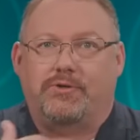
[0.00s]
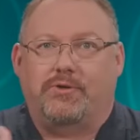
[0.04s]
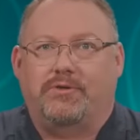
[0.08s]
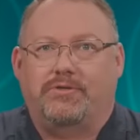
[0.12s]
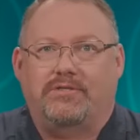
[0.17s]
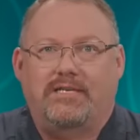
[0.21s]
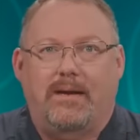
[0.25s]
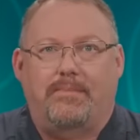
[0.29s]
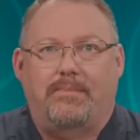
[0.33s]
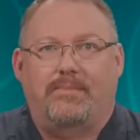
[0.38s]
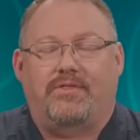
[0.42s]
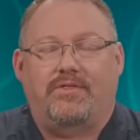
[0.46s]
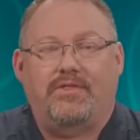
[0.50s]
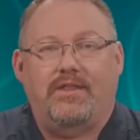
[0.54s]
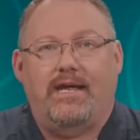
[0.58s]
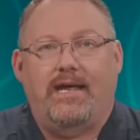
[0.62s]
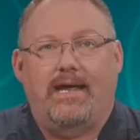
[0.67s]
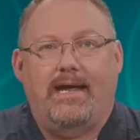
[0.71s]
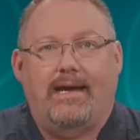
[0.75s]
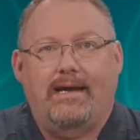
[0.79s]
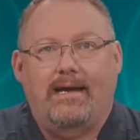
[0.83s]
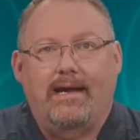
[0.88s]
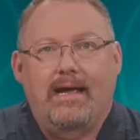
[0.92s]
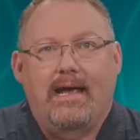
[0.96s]
type of
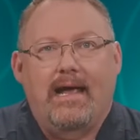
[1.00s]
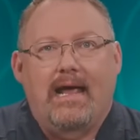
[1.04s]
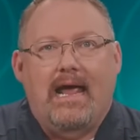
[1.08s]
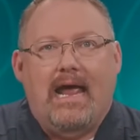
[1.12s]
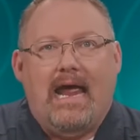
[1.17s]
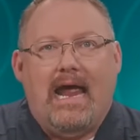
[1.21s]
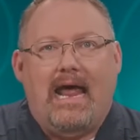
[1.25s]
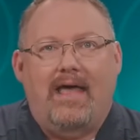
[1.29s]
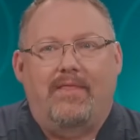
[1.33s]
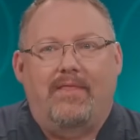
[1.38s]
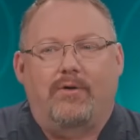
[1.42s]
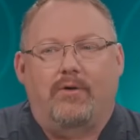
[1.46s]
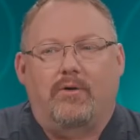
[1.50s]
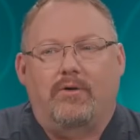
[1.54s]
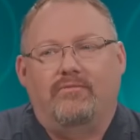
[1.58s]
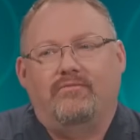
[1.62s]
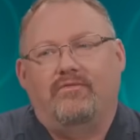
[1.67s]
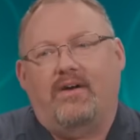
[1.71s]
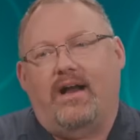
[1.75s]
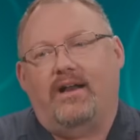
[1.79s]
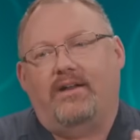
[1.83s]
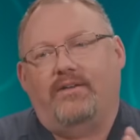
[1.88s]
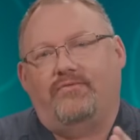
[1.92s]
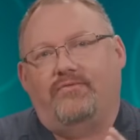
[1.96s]
thing, and they're
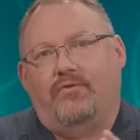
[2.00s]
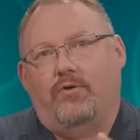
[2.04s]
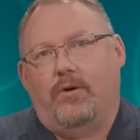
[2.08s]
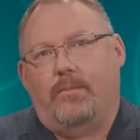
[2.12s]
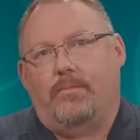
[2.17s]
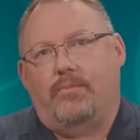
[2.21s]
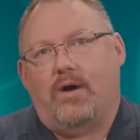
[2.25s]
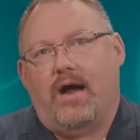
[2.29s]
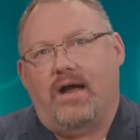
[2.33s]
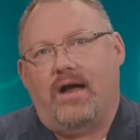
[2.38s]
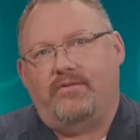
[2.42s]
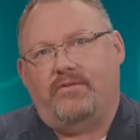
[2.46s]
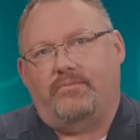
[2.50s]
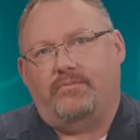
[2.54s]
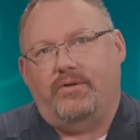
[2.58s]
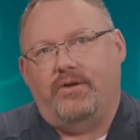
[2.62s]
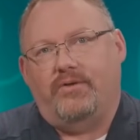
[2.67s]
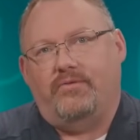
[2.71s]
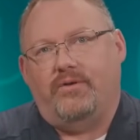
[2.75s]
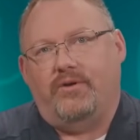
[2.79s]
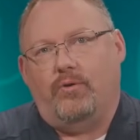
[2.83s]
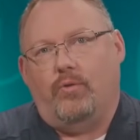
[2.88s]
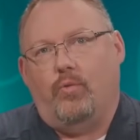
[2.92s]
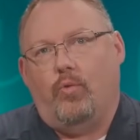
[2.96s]
invited for a private
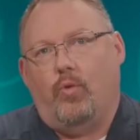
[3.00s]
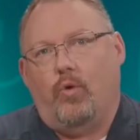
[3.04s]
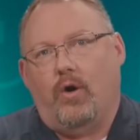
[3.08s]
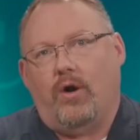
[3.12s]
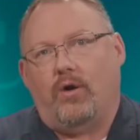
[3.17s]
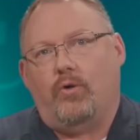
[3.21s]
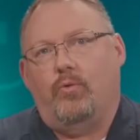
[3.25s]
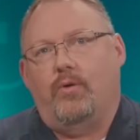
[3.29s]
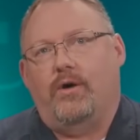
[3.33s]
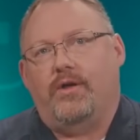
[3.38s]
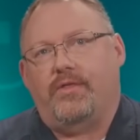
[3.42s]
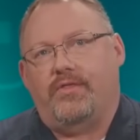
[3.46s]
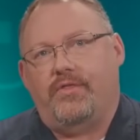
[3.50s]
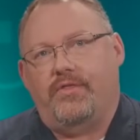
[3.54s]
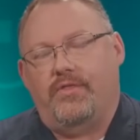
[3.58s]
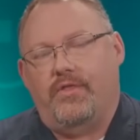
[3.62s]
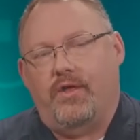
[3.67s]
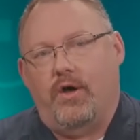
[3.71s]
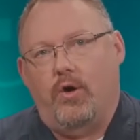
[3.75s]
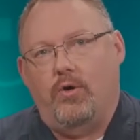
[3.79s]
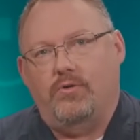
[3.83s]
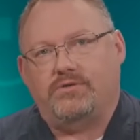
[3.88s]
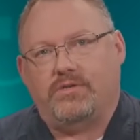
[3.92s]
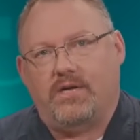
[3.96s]
preview to work with
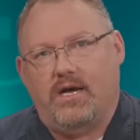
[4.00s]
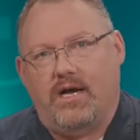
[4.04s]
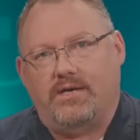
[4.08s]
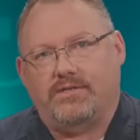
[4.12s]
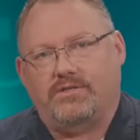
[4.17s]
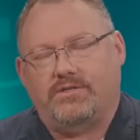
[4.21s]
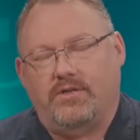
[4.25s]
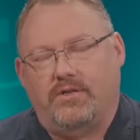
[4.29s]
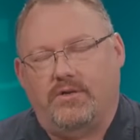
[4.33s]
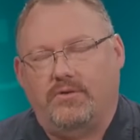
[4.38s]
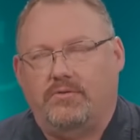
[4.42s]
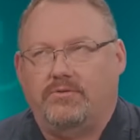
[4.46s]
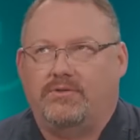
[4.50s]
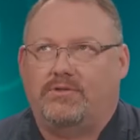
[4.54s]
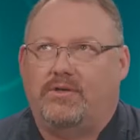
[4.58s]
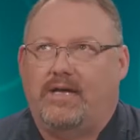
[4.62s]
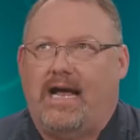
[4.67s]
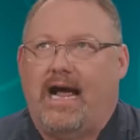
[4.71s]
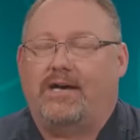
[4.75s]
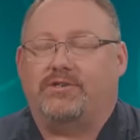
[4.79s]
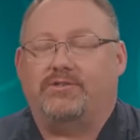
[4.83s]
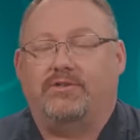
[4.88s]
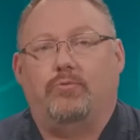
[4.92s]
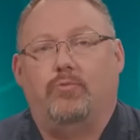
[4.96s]
those to
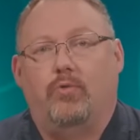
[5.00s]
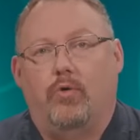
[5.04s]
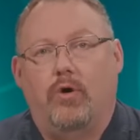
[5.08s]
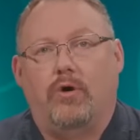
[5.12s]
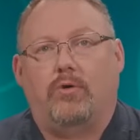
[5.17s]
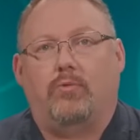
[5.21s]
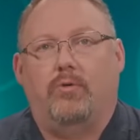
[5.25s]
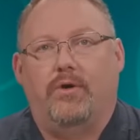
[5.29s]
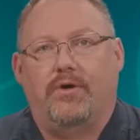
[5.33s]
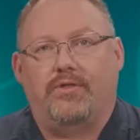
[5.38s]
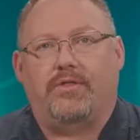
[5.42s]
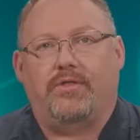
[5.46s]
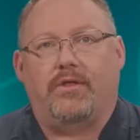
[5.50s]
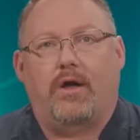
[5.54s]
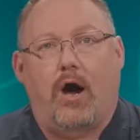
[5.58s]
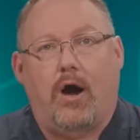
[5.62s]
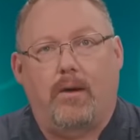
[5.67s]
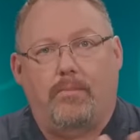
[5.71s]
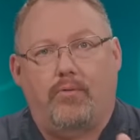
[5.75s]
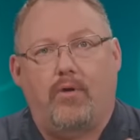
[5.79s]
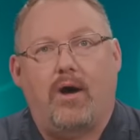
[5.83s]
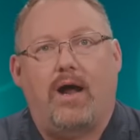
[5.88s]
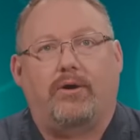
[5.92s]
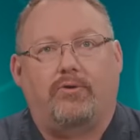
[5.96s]
actually work with our
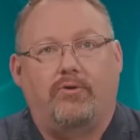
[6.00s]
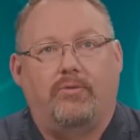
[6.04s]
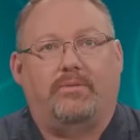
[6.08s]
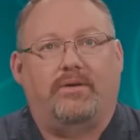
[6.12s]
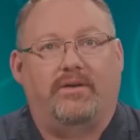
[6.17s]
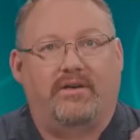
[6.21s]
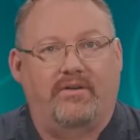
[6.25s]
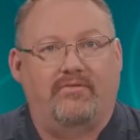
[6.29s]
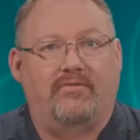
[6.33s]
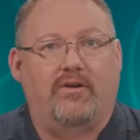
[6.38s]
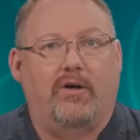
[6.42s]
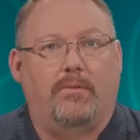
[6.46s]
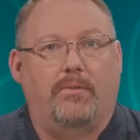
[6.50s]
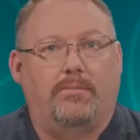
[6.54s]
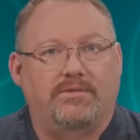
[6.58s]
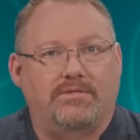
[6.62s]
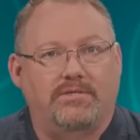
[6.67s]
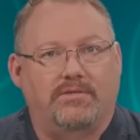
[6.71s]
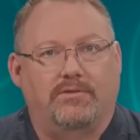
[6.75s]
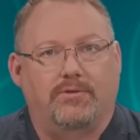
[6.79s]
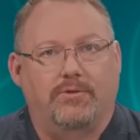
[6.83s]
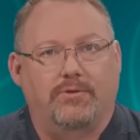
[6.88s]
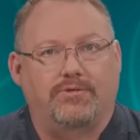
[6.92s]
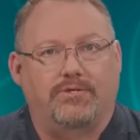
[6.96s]
product group to develop a
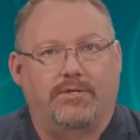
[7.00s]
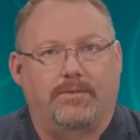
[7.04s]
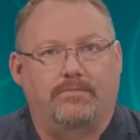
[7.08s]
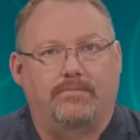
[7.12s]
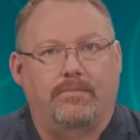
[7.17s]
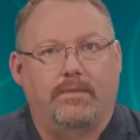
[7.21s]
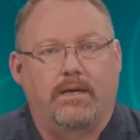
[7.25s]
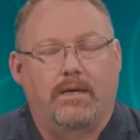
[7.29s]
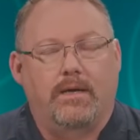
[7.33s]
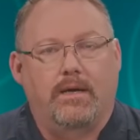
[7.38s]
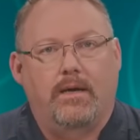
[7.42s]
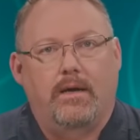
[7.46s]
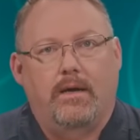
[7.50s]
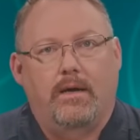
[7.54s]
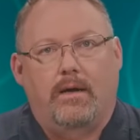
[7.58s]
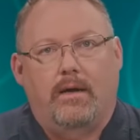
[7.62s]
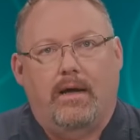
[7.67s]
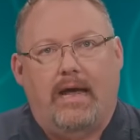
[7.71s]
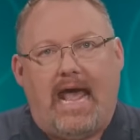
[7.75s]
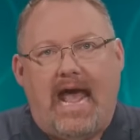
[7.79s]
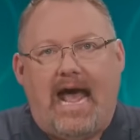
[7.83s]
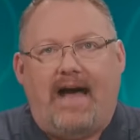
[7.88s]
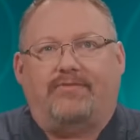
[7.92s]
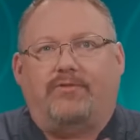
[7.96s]
solution.
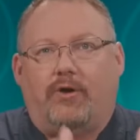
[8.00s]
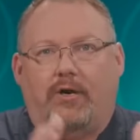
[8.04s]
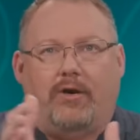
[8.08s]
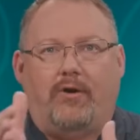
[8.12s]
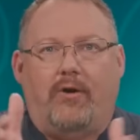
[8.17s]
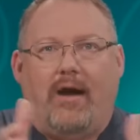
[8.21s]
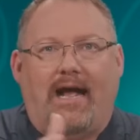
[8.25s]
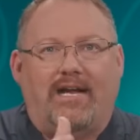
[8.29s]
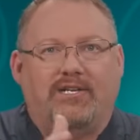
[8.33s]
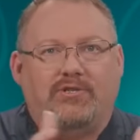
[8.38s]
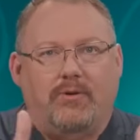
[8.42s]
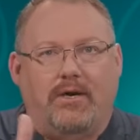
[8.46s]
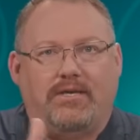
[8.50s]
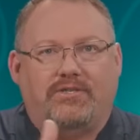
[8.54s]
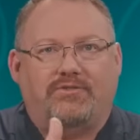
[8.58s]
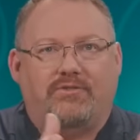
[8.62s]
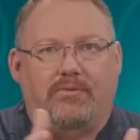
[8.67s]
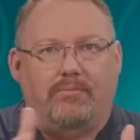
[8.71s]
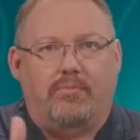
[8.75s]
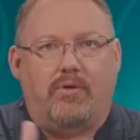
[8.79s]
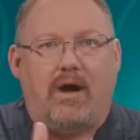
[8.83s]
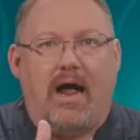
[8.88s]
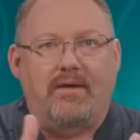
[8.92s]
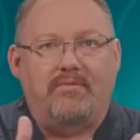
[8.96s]
After it graduates
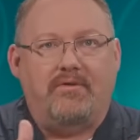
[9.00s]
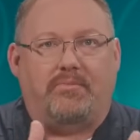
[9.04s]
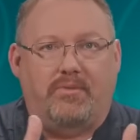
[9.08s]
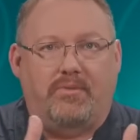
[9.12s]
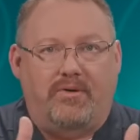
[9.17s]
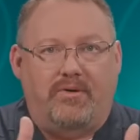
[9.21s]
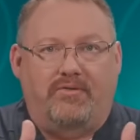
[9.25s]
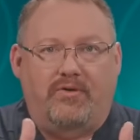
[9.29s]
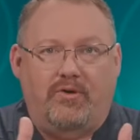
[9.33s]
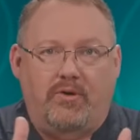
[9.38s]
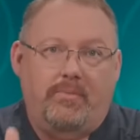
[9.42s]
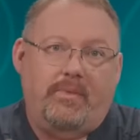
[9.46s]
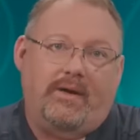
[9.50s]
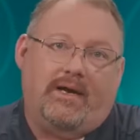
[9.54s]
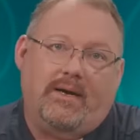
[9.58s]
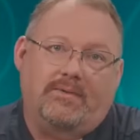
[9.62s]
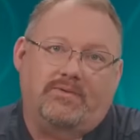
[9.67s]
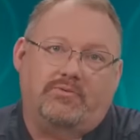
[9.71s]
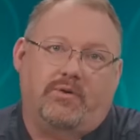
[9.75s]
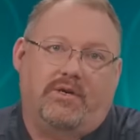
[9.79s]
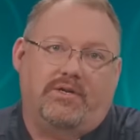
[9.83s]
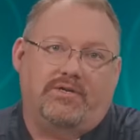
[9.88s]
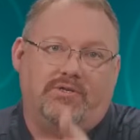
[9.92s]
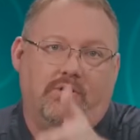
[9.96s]
from private preview, it becomes
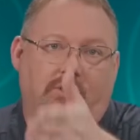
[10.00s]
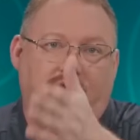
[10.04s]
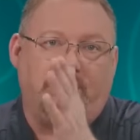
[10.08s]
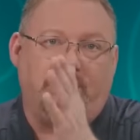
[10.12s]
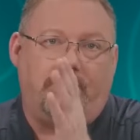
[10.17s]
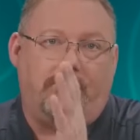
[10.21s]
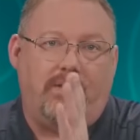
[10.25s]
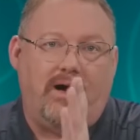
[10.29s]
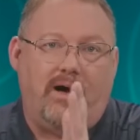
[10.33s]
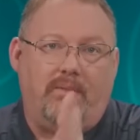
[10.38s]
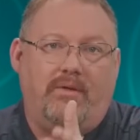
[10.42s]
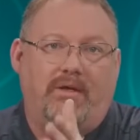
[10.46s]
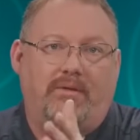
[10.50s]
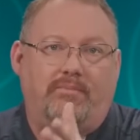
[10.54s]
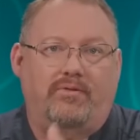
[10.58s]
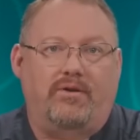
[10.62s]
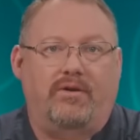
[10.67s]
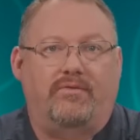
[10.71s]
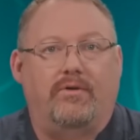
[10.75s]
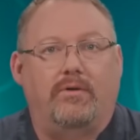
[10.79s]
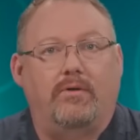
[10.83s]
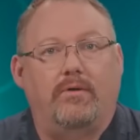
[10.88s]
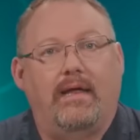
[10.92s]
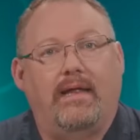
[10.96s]
what is known as a public
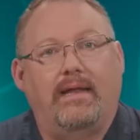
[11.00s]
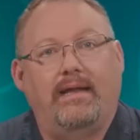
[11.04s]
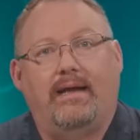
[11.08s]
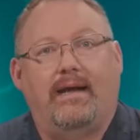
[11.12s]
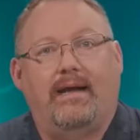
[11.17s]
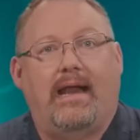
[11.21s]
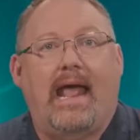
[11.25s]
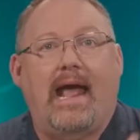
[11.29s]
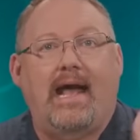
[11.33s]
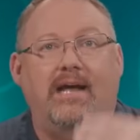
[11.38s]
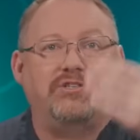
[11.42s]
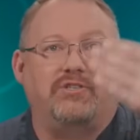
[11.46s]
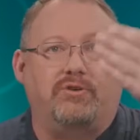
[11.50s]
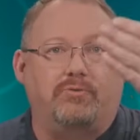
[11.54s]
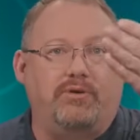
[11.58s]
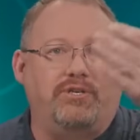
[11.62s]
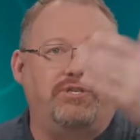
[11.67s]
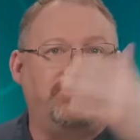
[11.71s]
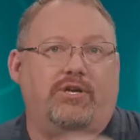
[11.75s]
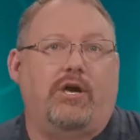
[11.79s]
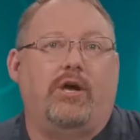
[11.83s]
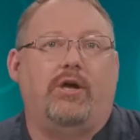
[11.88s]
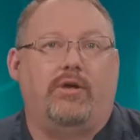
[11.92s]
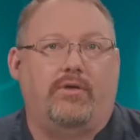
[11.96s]
preview. And in Azure, we
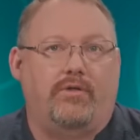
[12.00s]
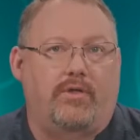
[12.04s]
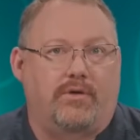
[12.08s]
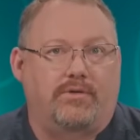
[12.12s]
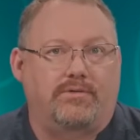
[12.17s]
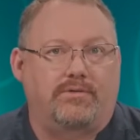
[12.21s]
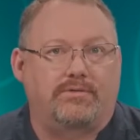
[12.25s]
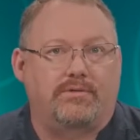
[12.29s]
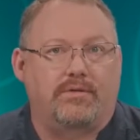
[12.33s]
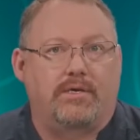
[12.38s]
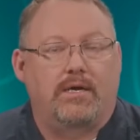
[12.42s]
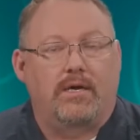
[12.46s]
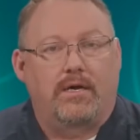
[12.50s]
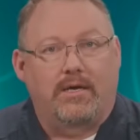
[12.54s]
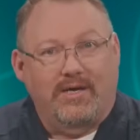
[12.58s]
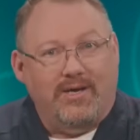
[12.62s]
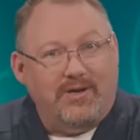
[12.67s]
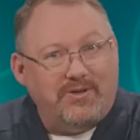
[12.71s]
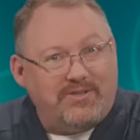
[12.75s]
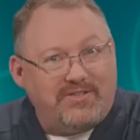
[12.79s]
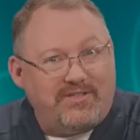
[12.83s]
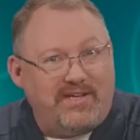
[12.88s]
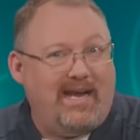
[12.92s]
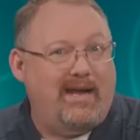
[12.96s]
show you those.
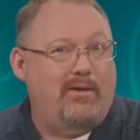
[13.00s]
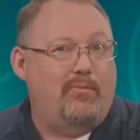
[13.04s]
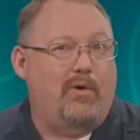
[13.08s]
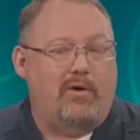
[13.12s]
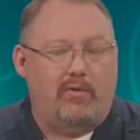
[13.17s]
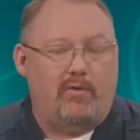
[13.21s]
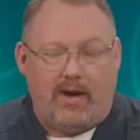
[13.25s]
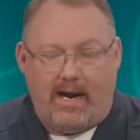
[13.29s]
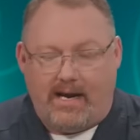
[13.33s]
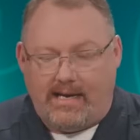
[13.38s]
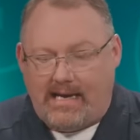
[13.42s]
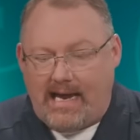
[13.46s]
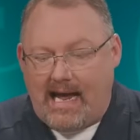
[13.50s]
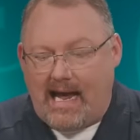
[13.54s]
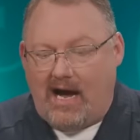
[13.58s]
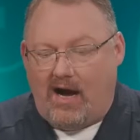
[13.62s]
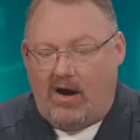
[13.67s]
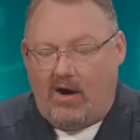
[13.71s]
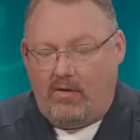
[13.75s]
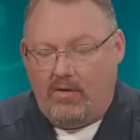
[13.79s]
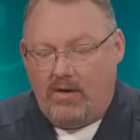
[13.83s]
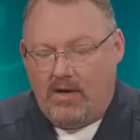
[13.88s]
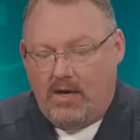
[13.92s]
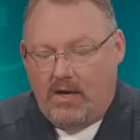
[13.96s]
You're seeing one right
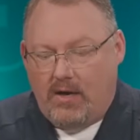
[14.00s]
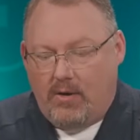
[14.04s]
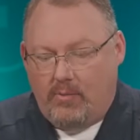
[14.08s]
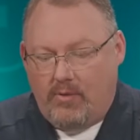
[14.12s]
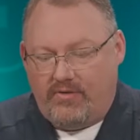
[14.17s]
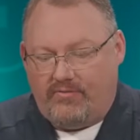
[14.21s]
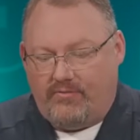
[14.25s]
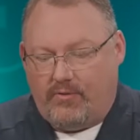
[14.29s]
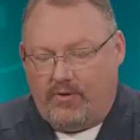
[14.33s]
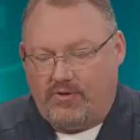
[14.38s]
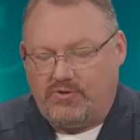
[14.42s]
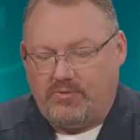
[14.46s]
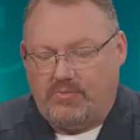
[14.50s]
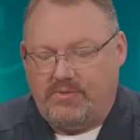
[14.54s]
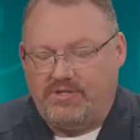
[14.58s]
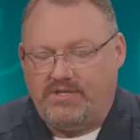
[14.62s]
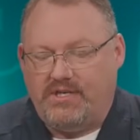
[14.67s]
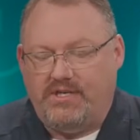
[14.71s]
now with virtual machine